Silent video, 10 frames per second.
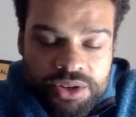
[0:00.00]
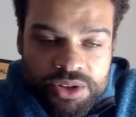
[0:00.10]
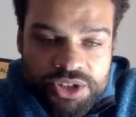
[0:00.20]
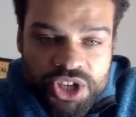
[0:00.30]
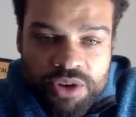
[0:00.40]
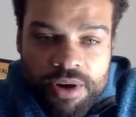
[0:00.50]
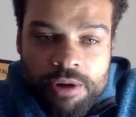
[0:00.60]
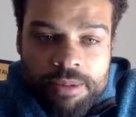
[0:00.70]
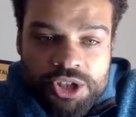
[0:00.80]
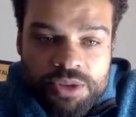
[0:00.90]
So your
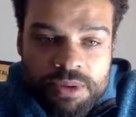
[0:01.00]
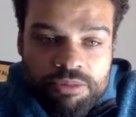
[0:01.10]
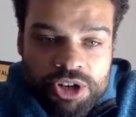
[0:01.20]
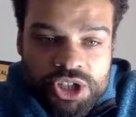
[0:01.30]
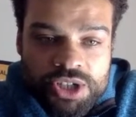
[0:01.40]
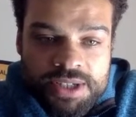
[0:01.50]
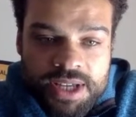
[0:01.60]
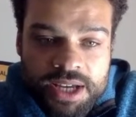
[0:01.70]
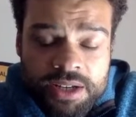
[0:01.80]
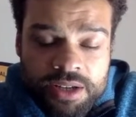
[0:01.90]
elbows should be brushing your
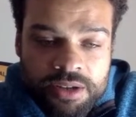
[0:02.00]
side.